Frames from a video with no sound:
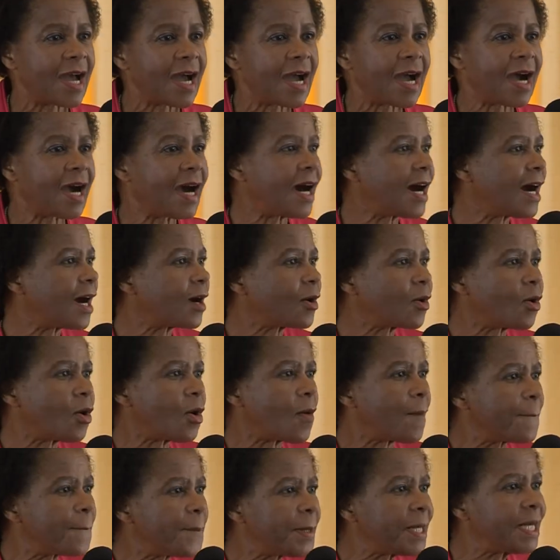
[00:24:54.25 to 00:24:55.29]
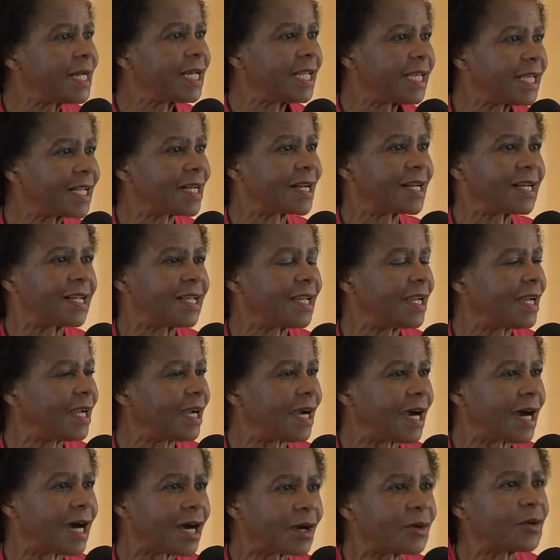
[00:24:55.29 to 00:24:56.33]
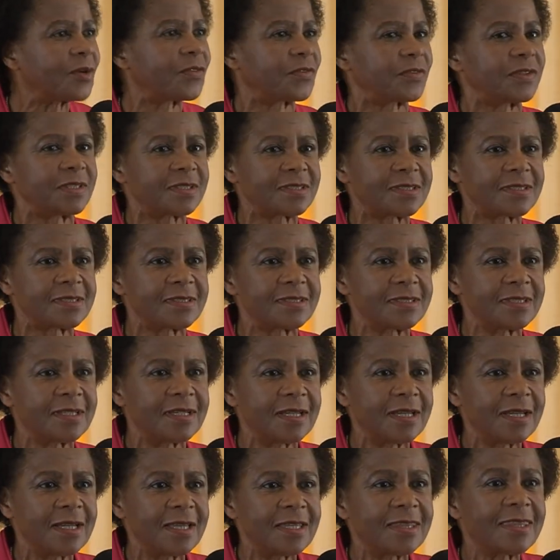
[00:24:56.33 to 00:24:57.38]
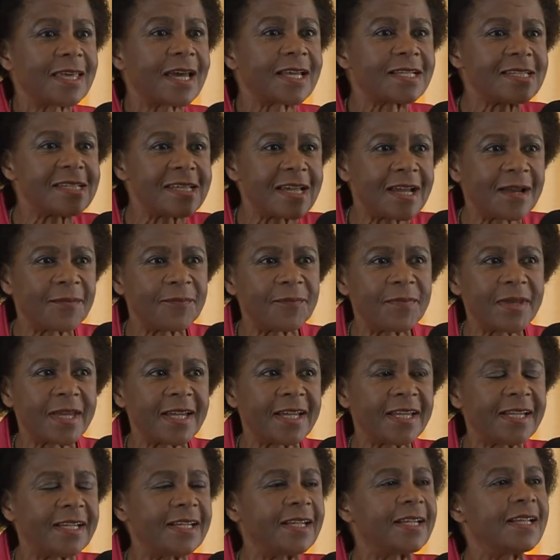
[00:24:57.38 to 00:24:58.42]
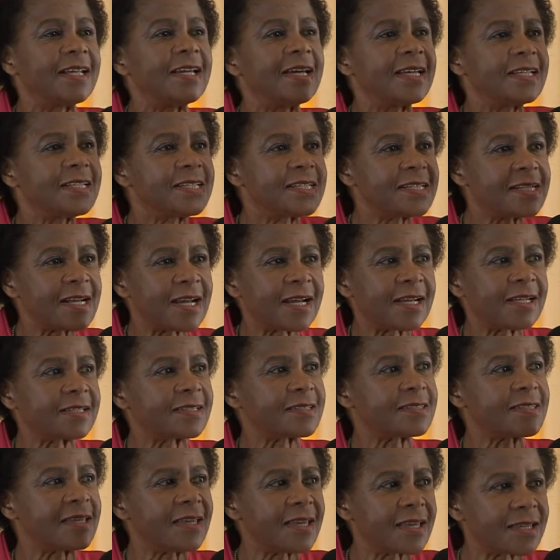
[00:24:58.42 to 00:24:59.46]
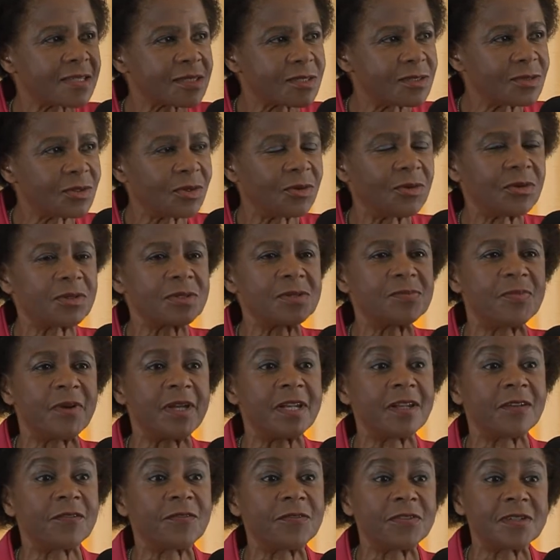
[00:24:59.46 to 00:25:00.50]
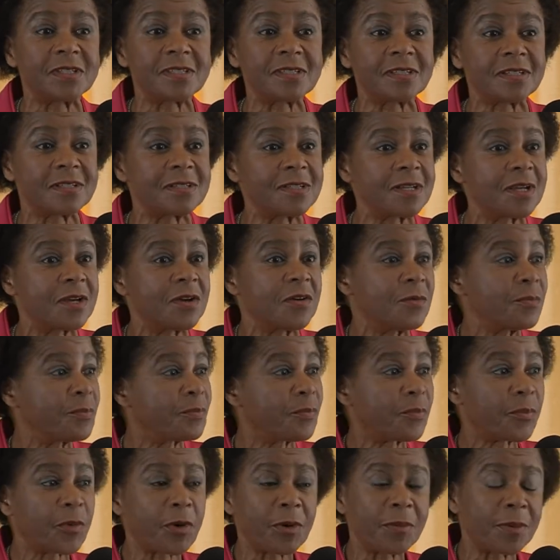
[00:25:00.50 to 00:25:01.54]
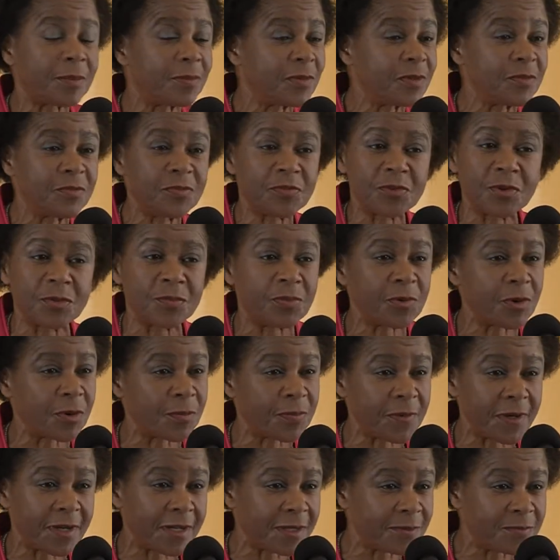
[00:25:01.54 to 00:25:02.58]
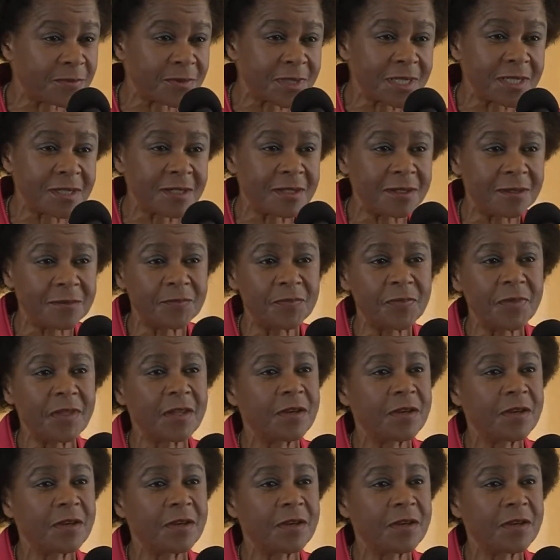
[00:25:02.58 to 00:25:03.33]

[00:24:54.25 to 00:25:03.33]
are completely out of it. That young man just has not benefited probably from proper upbringing,